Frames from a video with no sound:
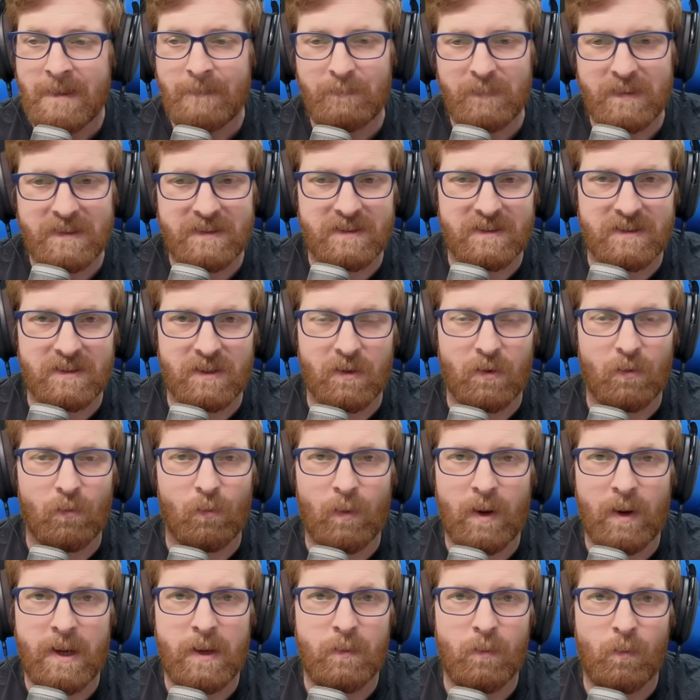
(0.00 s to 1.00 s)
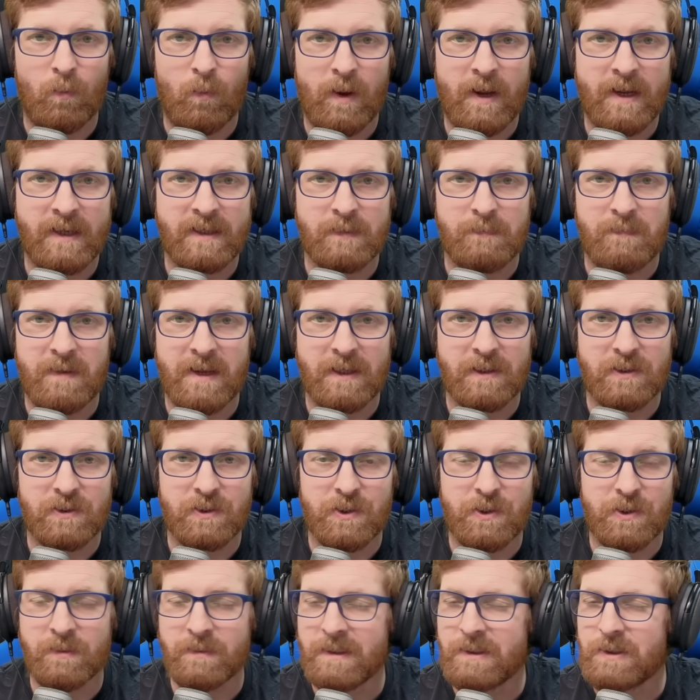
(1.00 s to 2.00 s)
This is a great way to make
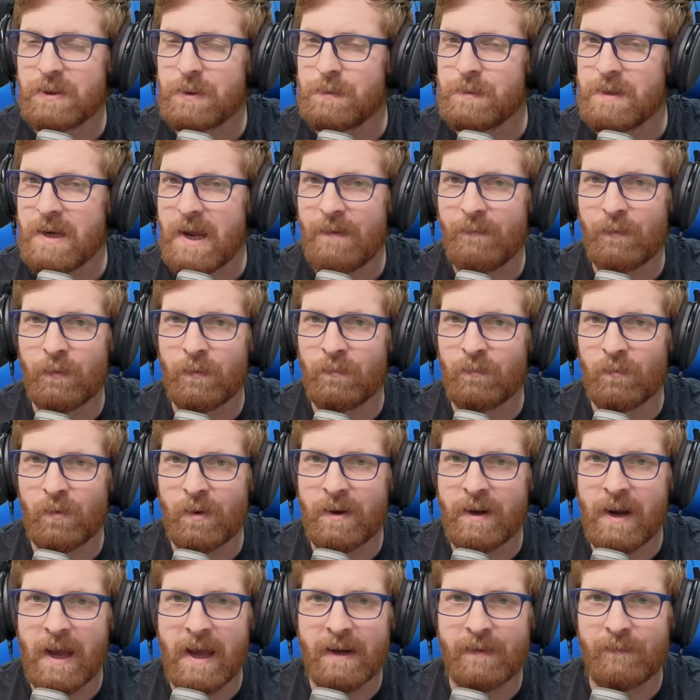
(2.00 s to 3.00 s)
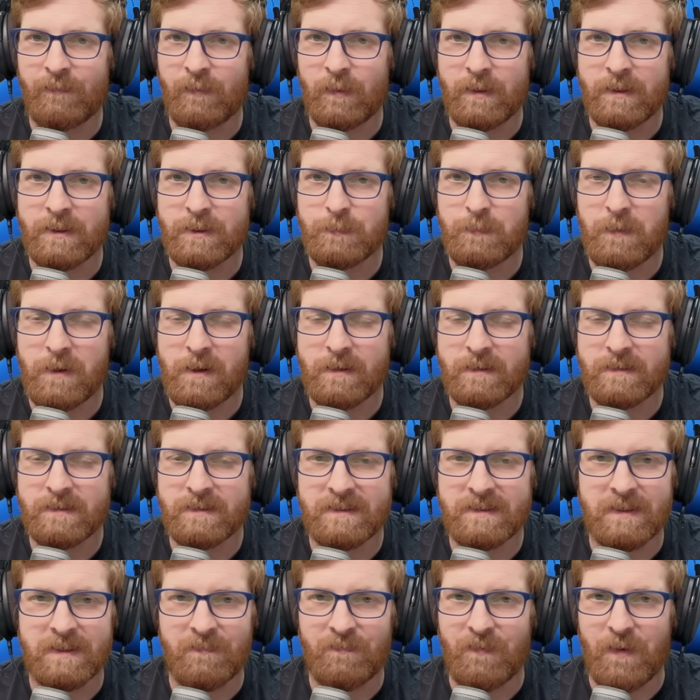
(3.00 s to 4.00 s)
sure that you never run out of lunch
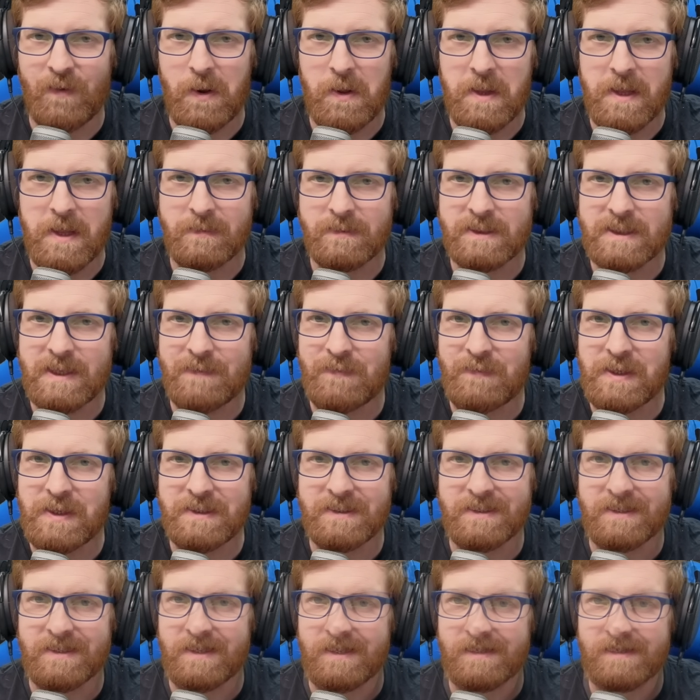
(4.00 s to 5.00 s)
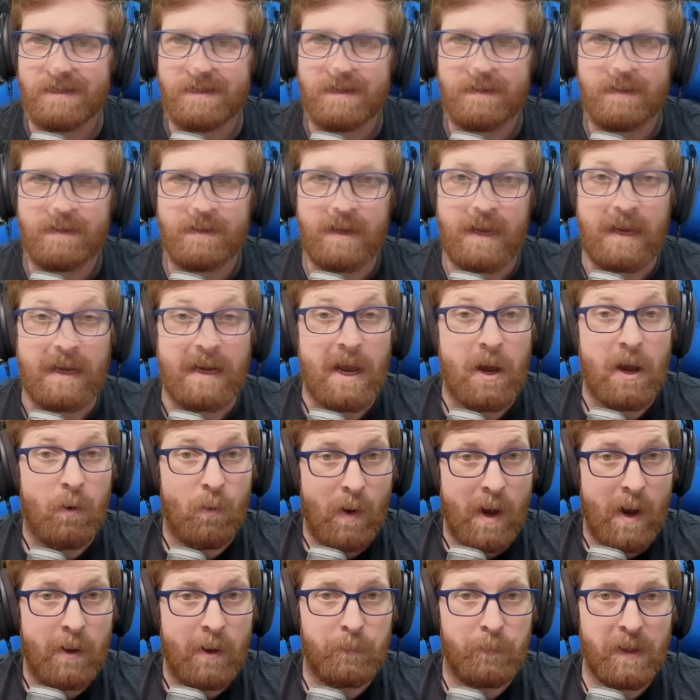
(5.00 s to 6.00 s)
boxes in Fallout 76. And now,
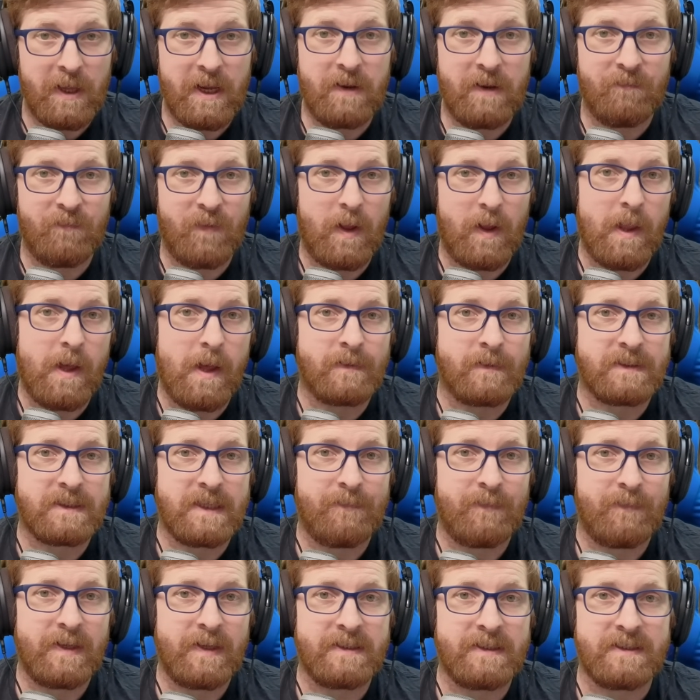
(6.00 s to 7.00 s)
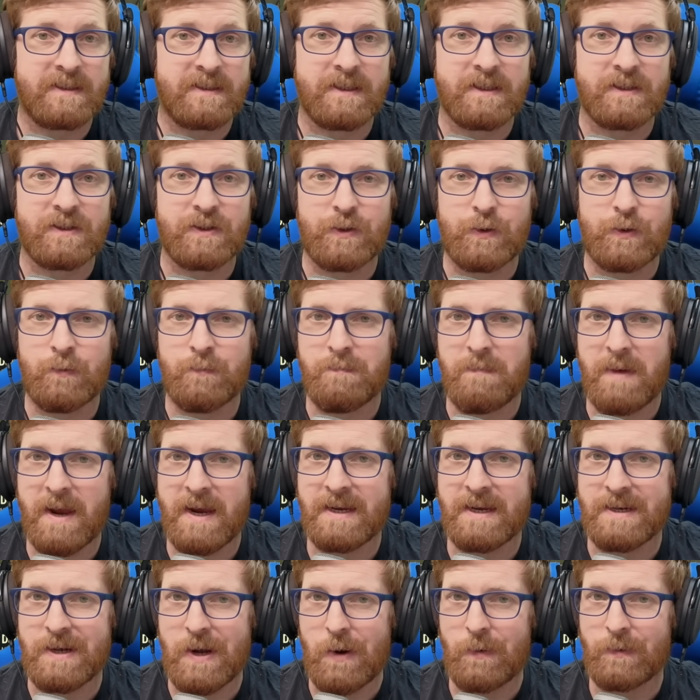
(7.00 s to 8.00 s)
while playing Fallout 76, you may
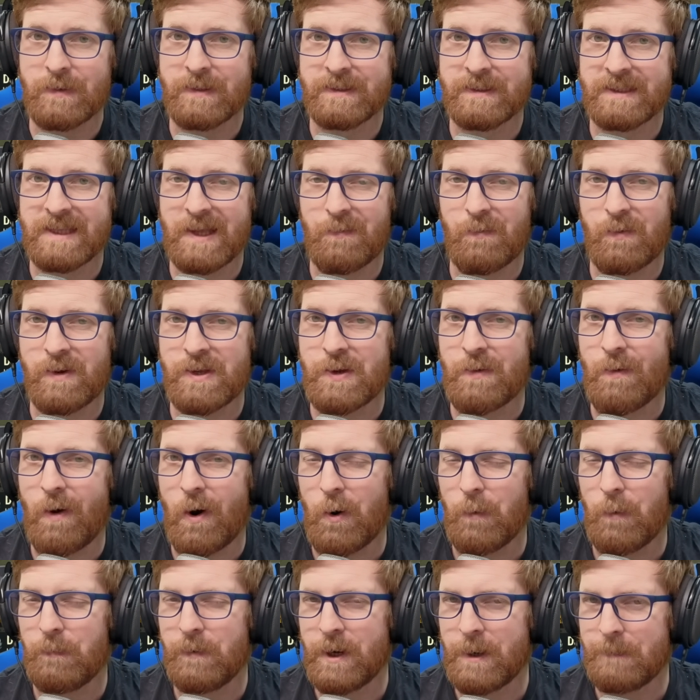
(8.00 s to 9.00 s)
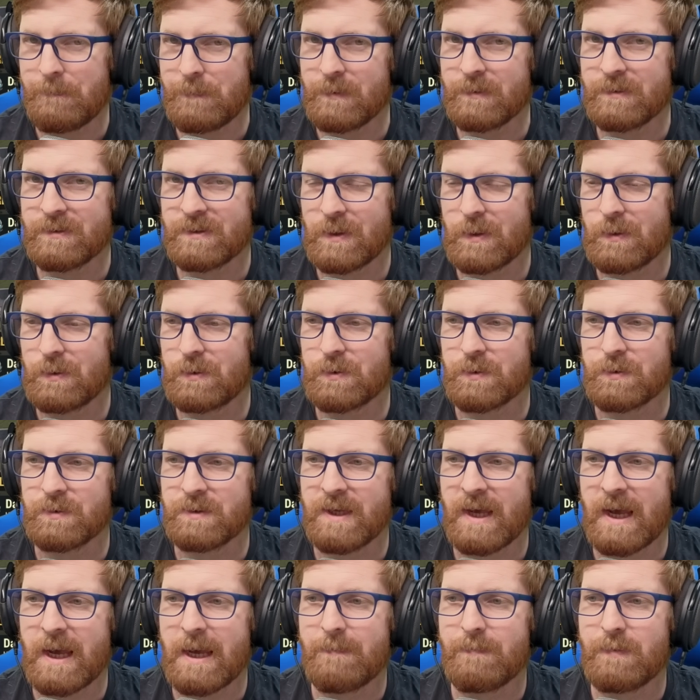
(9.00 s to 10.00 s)
notice that when you open up your social
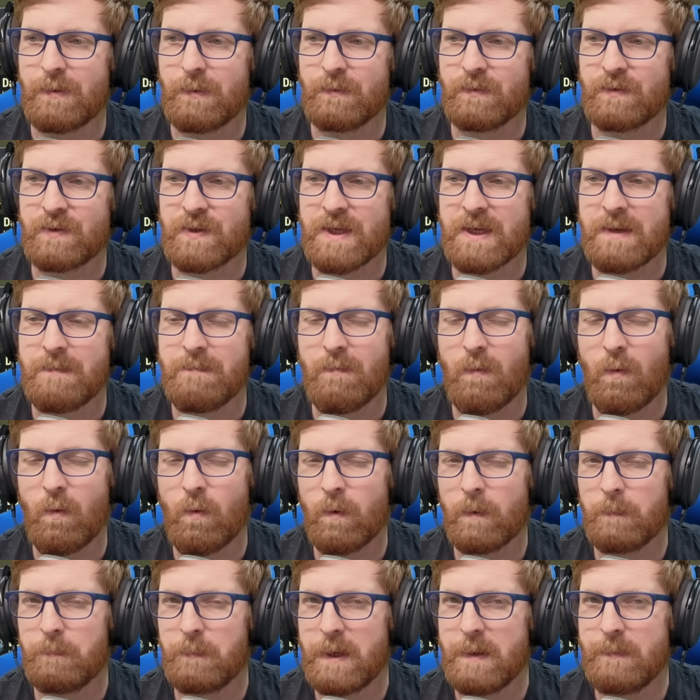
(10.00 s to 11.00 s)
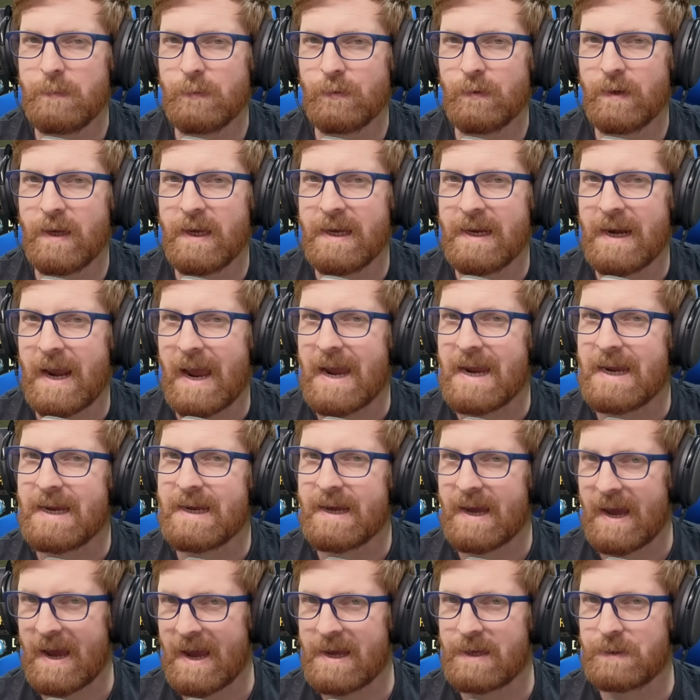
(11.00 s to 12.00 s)
tab, you see more people in a
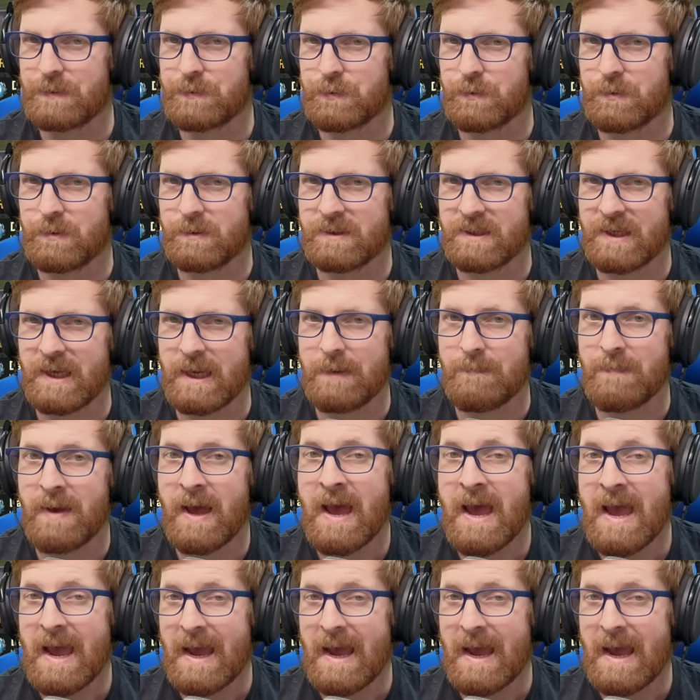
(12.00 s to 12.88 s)
casual team.